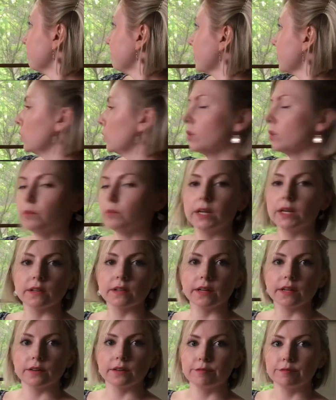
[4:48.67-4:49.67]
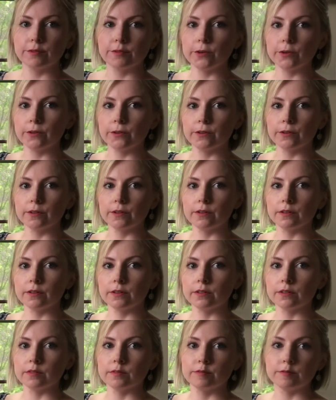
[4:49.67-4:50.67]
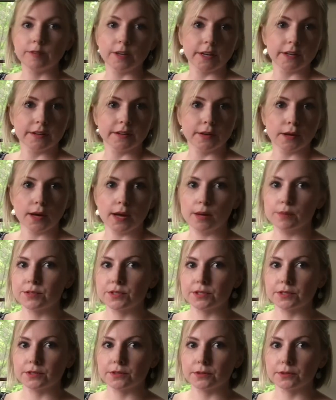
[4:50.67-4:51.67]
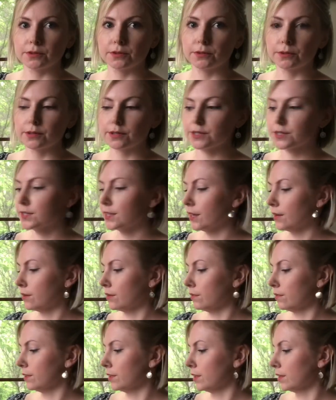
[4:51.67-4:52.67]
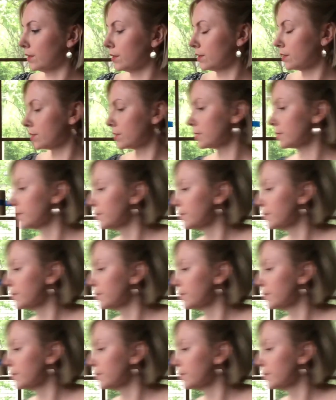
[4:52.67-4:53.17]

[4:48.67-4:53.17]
You can make like a full fun obstacle course out of these.